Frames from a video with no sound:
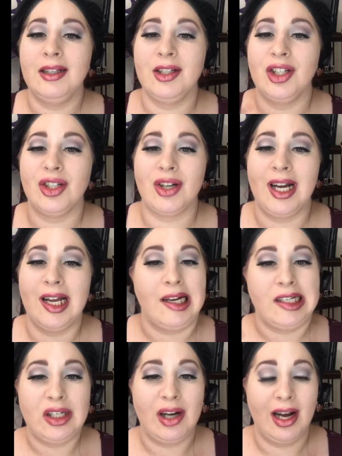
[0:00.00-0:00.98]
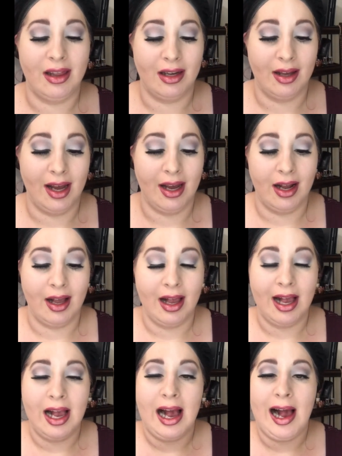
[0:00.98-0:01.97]
Just trying to get it to dry a little bit.
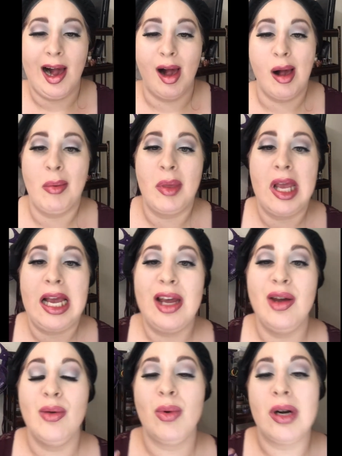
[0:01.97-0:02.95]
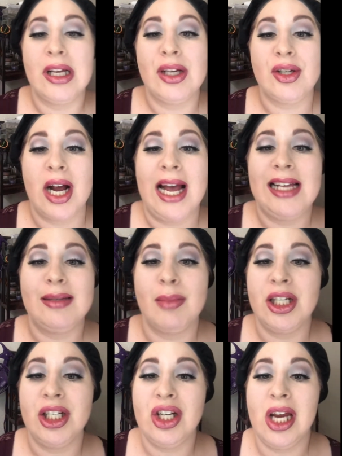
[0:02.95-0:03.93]
You want to try as
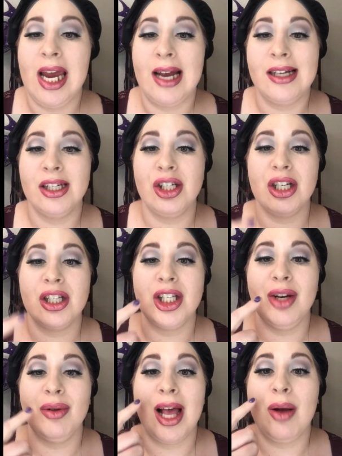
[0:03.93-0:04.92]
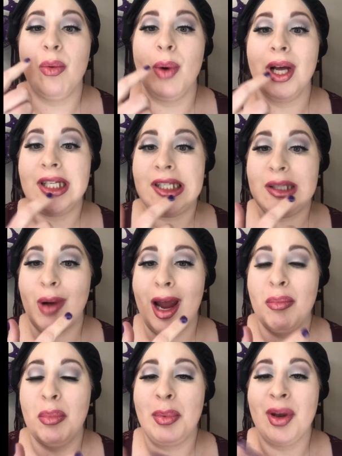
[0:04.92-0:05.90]
much as you can to just do like one swipe,